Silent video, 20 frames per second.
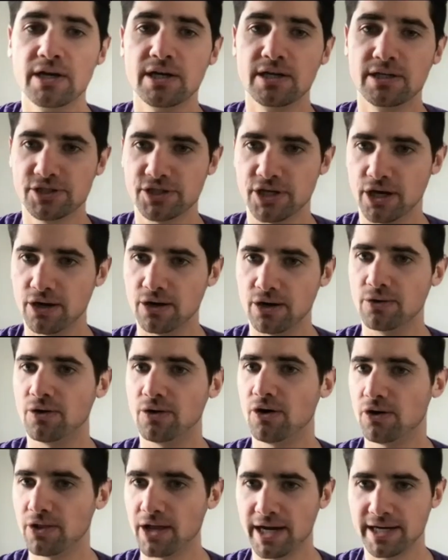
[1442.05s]
So
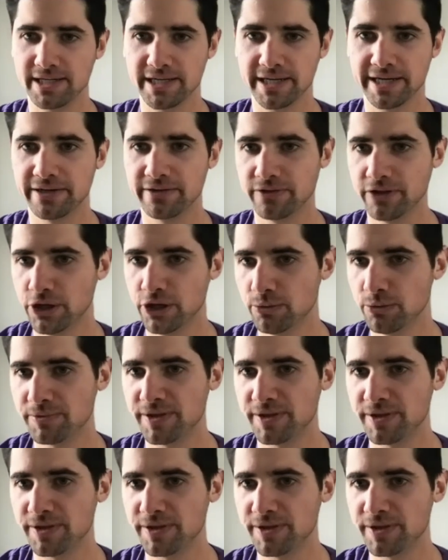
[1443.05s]
whole idea of Loop